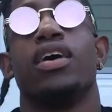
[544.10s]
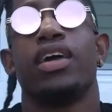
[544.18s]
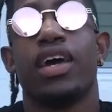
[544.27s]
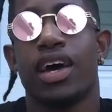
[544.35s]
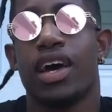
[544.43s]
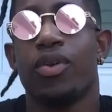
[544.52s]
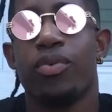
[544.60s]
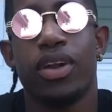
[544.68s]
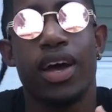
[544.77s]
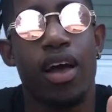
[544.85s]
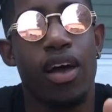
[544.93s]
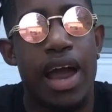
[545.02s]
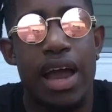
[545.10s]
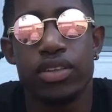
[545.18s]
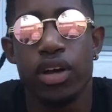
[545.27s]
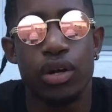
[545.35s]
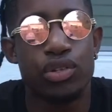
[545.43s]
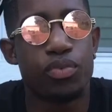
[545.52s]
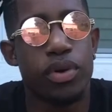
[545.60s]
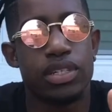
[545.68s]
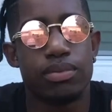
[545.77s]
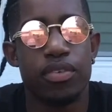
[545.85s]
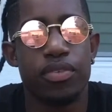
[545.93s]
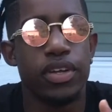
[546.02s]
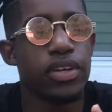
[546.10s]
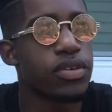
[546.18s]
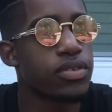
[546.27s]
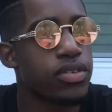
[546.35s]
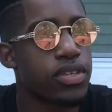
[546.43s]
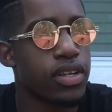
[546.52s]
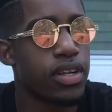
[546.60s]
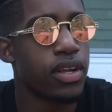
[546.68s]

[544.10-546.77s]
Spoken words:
Yeah, I don't want to talk too much in my videos